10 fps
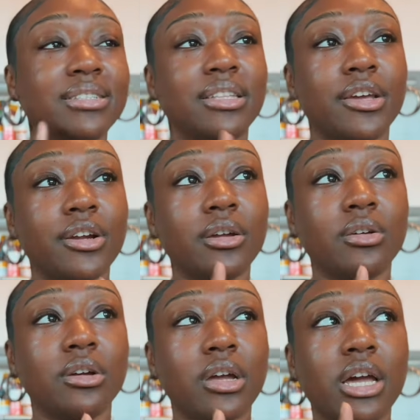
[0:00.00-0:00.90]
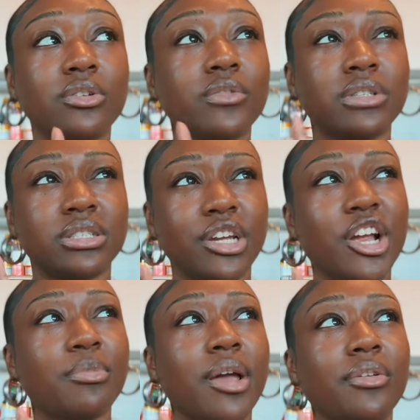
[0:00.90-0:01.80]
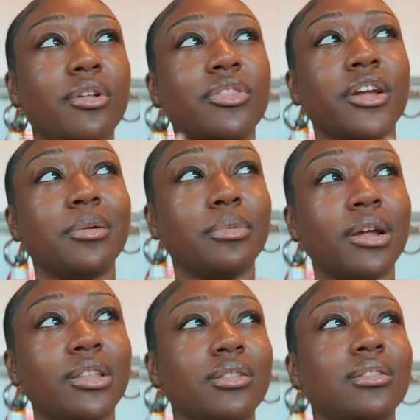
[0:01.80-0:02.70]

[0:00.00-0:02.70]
I don't know if it's TheraBreath or TheraBreath,